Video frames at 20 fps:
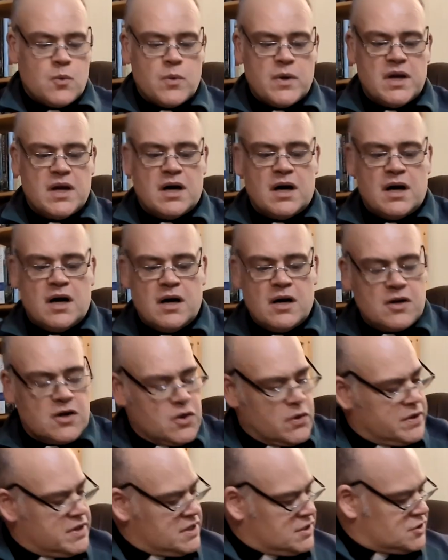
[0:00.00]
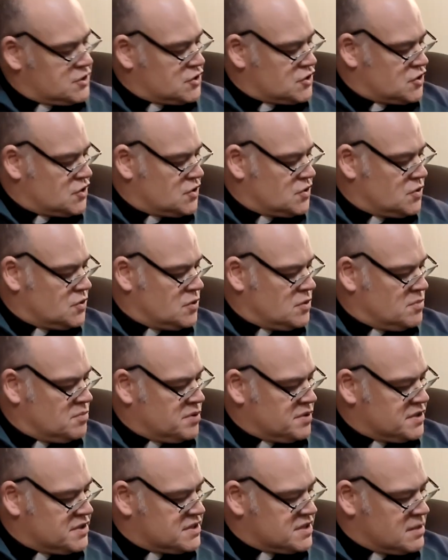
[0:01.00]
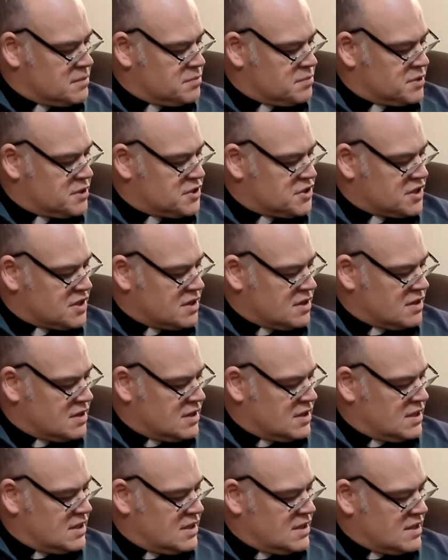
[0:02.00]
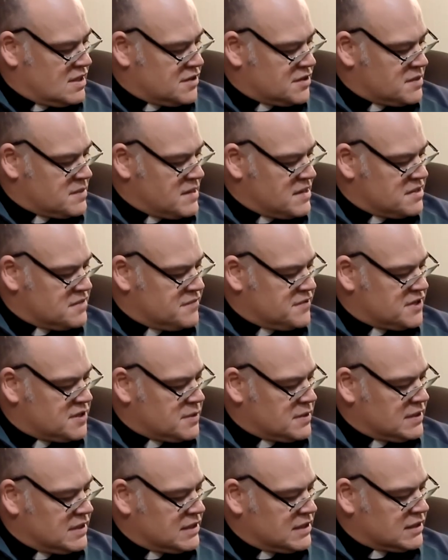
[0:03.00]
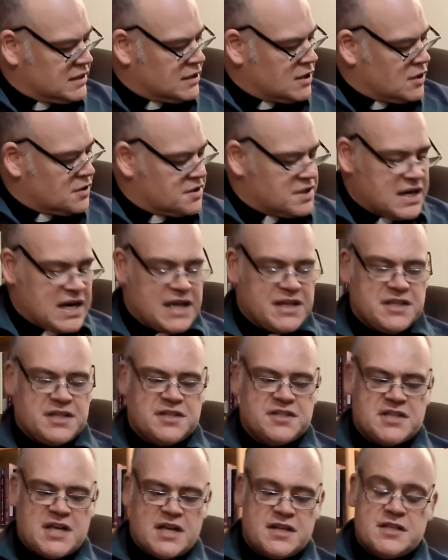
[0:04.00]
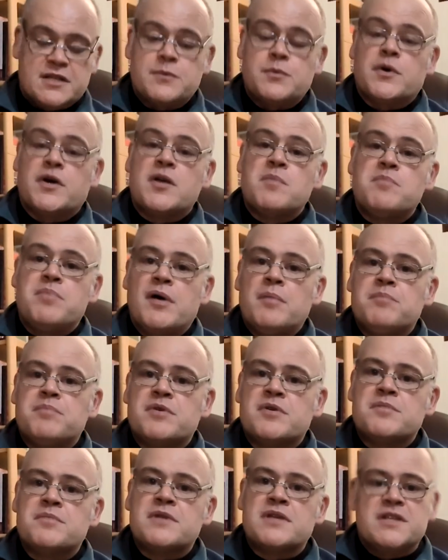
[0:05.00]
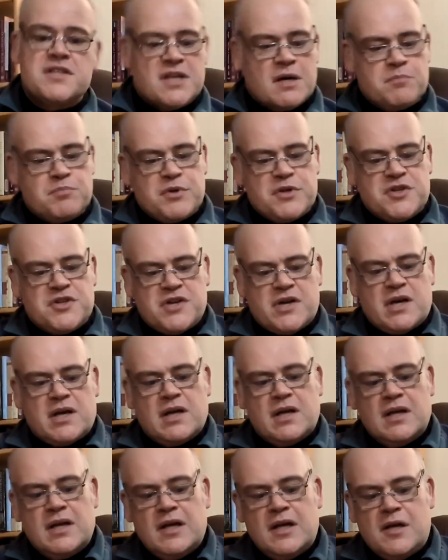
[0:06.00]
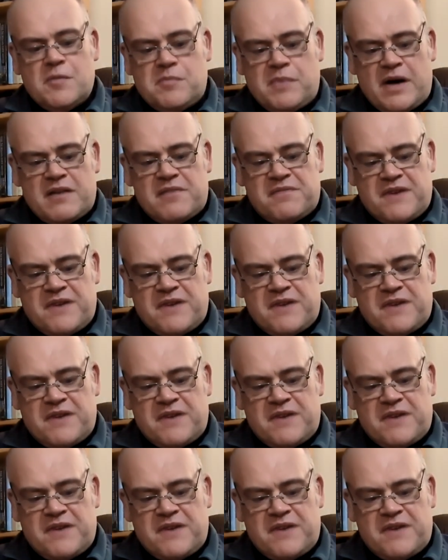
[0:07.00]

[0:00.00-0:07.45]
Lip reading: We are going to put the temperature, I'm going to make the video a little longer than I'd intended. We're going to bump up the temperature by